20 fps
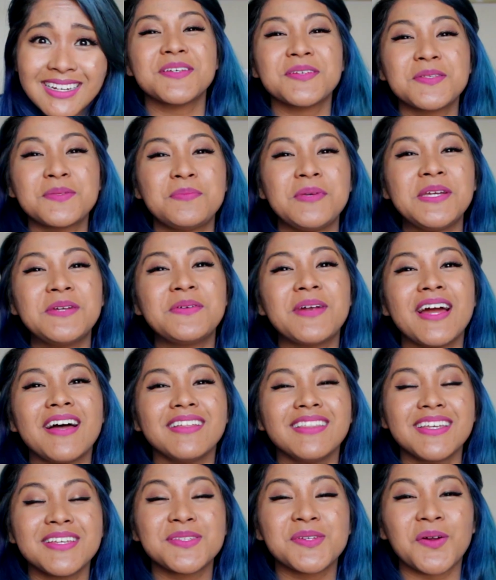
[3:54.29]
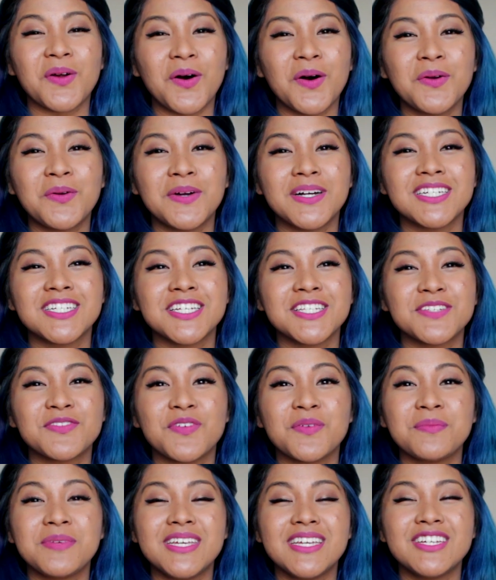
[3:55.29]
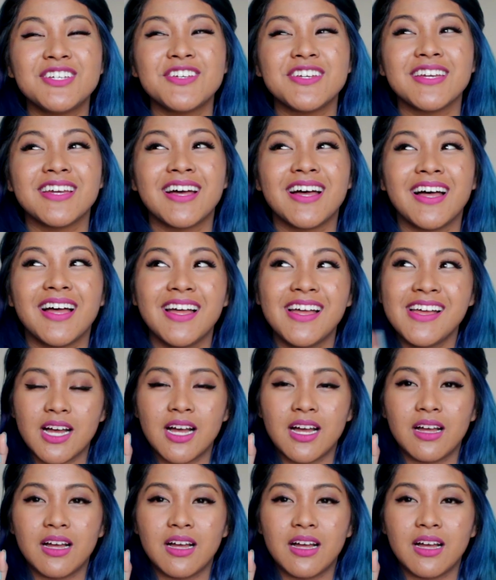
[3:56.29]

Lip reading: So speed round, these are all questions from Kishia.